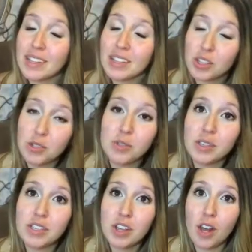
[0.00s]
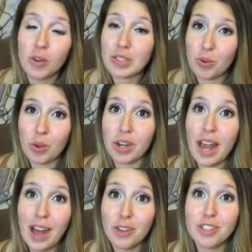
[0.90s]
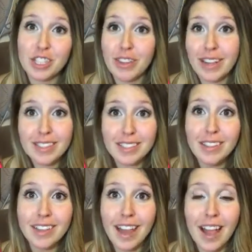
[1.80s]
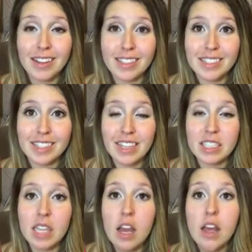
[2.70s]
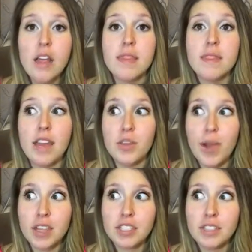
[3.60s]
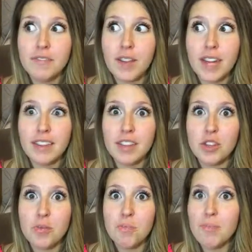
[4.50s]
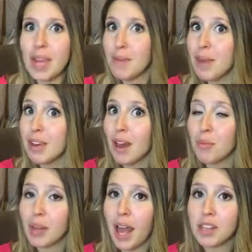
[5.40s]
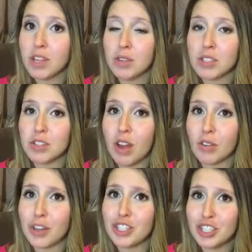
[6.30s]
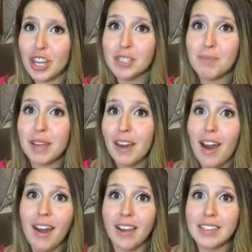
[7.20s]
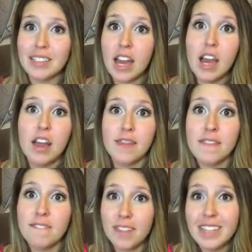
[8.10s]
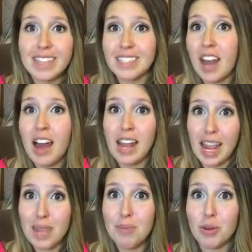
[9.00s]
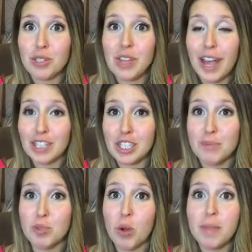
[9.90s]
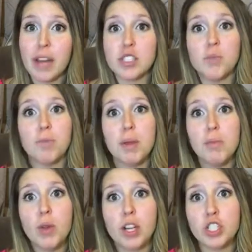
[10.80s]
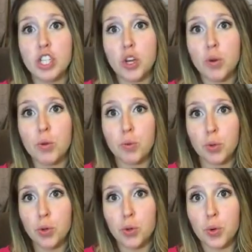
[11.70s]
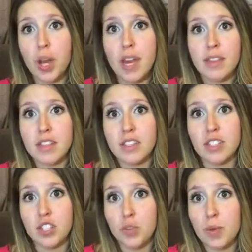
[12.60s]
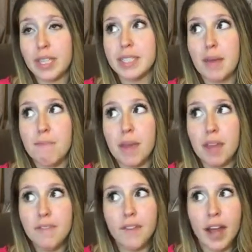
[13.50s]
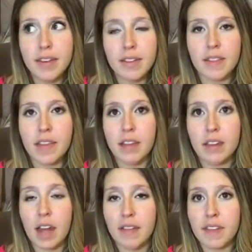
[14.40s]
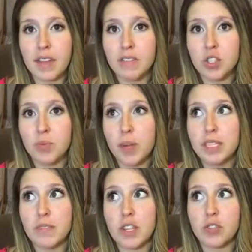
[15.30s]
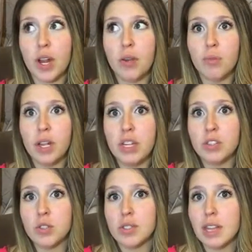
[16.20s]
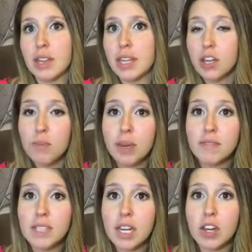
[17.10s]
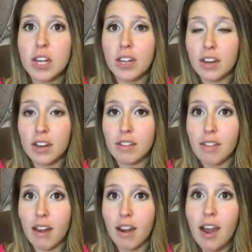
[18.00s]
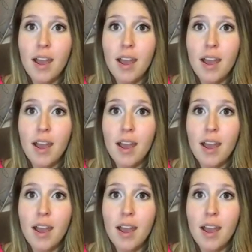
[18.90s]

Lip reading: gluten intolerance or an allergy like celiac disease, then you actually find that you may become lactose intolerant just because the villi is not able to actually absorb that. So when people actually go through this 2 weeks, they may find that at the end of 2 weeks, if they try to reintroduce a little bit of dairy here and there